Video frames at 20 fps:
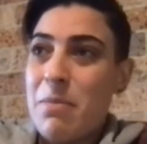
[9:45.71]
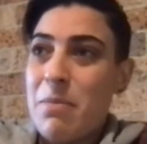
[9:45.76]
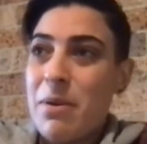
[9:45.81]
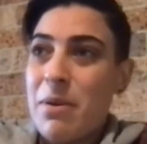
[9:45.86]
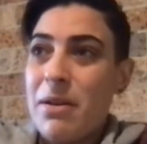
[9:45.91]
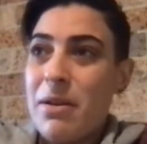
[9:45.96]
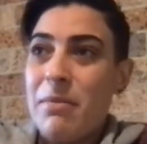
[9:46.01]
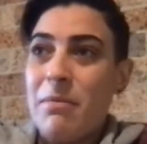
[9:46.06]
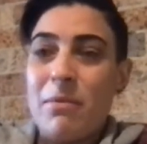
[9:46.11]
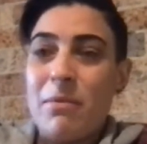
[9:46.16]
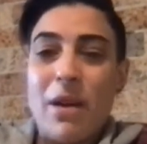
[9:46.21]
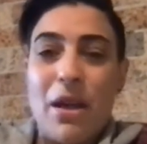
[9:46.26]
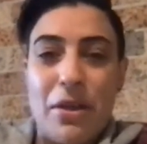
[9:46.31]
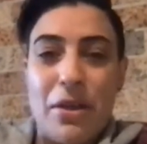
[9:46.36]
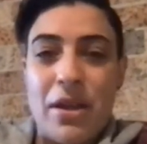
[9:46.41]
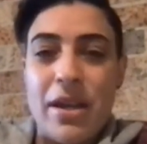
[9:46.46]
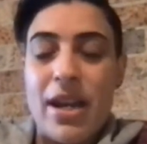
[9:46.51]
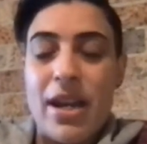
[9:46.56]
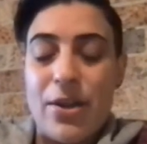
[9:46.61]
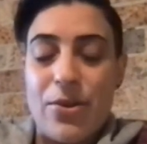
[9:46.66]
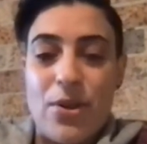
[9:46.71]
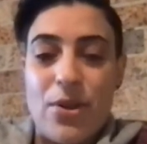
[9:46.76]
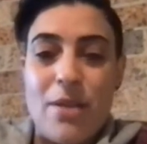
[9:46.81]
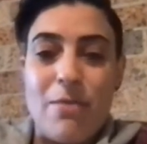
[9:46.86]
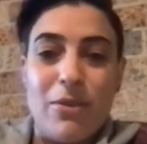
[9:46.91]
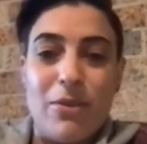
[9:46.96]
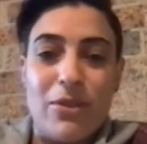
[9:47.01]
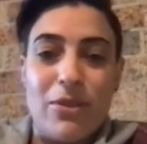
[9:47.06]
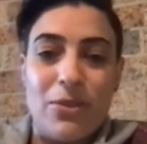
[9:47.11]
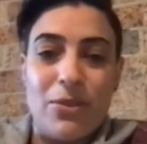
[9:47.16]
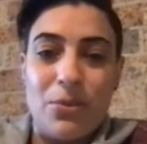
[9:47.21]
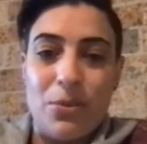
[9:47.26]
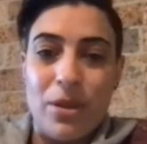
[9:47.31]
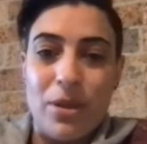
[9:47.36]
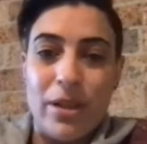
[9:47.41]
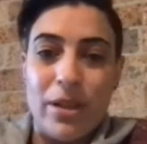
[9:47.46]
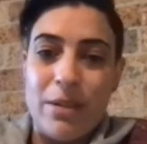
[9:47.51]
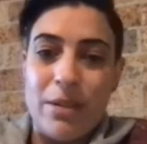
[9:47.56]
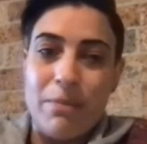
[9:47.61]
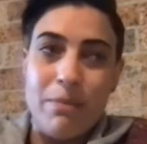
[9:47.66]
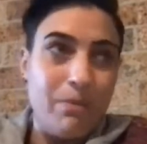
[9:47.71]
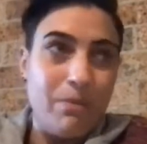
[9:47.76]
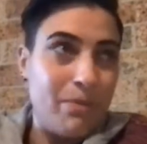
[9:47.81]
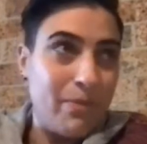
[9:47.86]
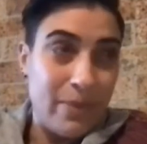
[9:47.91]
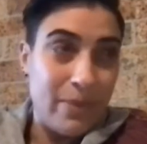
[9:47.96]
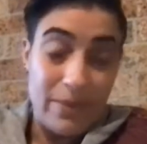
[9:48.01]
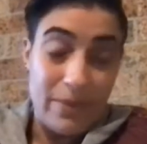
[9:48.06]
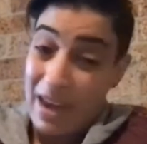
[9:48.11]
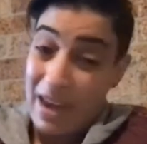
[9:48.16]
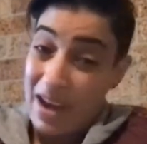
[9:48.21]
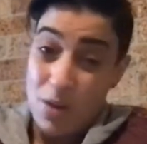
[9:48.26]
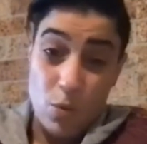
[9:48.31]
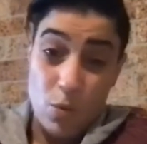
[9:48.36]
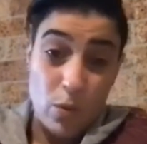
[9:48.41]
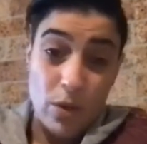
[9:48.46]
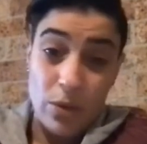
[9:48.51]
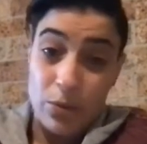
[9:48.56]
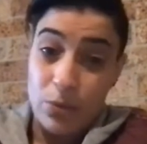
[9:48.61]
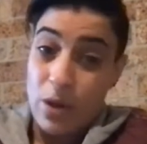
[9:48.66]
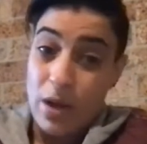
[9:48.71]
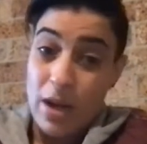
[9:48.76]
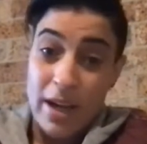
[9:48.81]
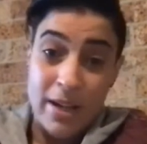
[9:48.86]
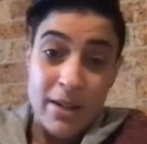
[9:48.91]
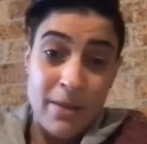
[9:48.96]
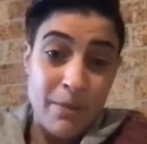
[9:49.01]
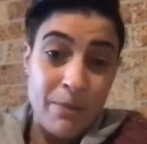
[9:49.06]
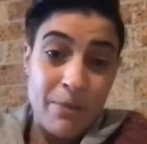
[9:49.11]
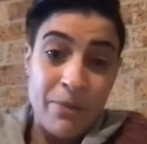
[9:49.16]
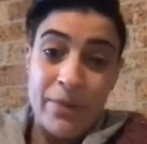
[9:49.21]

but I think our dream is to really take it worldwide